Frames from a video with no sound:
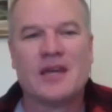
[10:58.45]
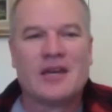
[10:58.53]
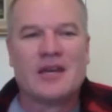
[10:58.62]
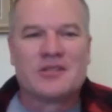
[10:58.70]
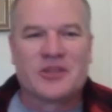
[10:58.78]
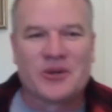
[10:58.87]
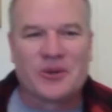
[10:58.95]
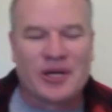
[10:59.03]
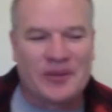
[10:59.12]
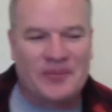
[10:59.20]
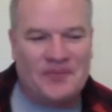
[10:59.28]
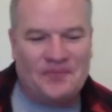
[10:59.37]

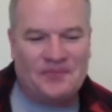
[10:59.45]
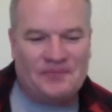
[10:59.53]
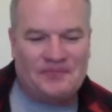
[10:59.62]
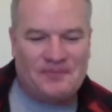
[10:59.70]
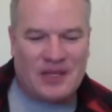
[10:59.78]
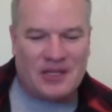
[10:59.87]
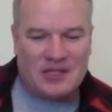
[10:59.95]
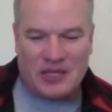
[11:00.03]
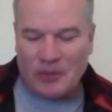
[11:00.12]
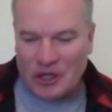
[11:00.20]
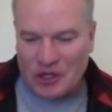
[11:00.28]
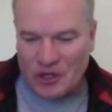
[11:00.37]
So,
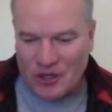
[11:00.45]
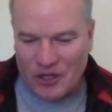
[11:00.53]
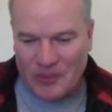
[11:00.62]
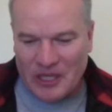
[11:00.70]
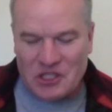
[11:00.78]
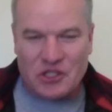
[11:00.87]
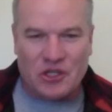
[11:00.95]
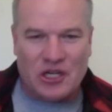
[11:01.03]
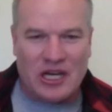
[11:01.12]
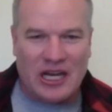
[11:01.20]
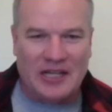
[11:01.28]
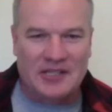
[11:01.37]
Dietmar, you mentioned your
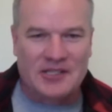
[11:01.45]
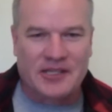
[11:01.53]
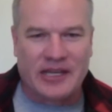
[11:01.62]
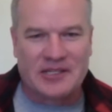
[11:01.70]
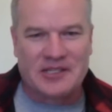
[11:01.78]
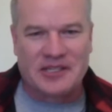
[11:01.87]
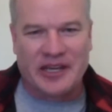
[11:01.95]
clients and that